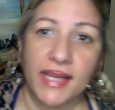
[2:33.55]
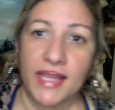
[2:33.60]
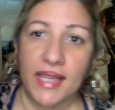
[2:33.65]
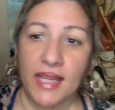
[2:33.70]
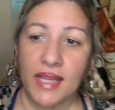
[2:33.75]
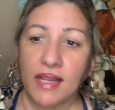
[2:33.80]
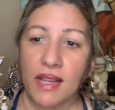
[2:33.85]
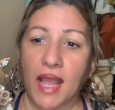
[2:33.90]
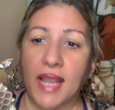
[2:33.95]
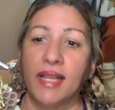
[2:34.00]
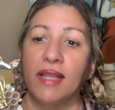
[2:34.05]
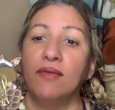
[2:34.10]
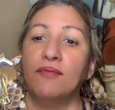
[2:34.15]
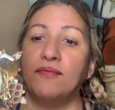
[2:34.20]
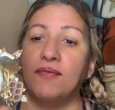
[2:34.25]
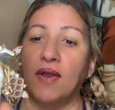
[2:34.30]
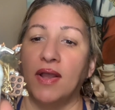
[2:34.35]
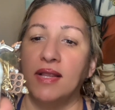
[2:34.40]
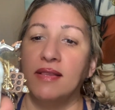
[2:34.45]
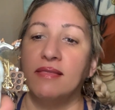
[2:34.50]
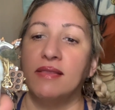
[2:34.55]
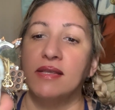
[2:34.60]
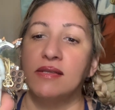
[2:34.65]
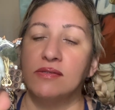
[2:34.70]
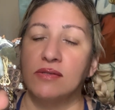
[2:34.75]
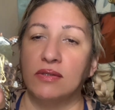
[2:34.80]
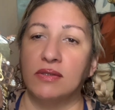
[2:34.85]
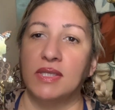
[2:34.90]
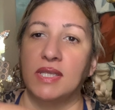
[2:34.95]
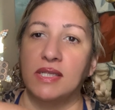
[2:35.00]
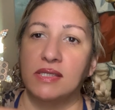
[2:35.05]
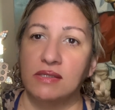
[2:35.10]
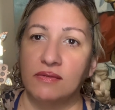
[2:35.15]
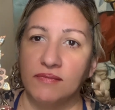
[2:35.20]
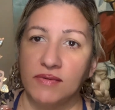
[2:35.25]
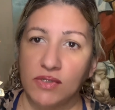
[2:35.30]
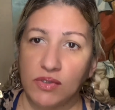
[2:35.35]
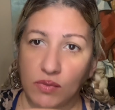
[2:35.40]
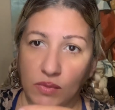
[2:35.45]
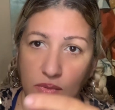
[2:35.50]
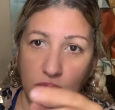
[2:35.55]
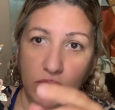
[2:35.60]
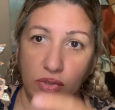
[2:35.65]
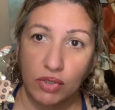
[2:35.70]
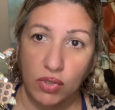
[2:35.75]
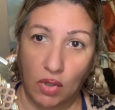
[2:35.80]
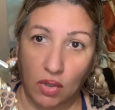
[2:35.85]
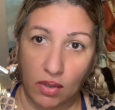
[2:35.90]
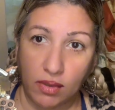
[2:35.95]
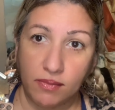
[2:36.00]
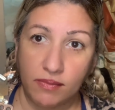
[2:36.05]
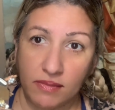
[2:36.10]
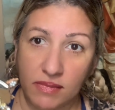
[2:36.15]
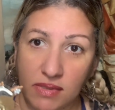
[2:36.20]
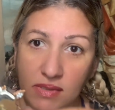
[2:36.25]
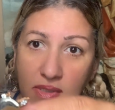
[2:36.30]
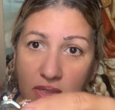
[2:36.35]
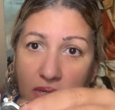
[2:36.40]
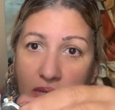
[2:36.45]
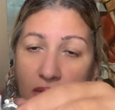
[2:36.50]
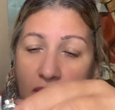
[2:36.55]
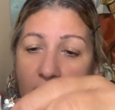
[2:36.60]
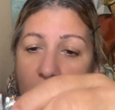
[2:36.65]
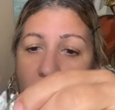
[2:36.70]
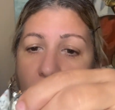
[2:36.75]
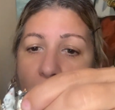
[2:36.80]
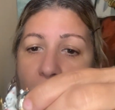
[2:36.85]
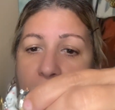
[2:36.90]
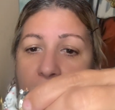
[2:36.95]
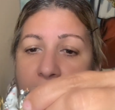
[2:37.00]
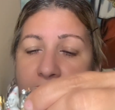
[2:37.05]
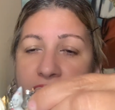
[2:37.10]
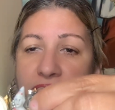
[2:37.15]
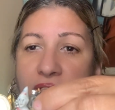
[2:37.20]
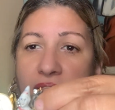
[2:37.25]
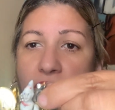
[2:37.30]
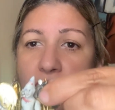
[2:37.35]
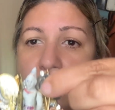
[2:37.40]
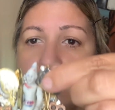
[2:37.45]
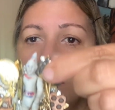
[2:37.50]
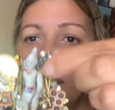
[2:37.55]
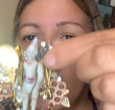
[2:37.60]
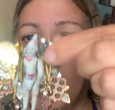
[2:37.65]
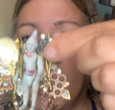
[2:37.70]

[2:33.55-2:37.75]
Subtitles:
can find things on the individual charms I have found, but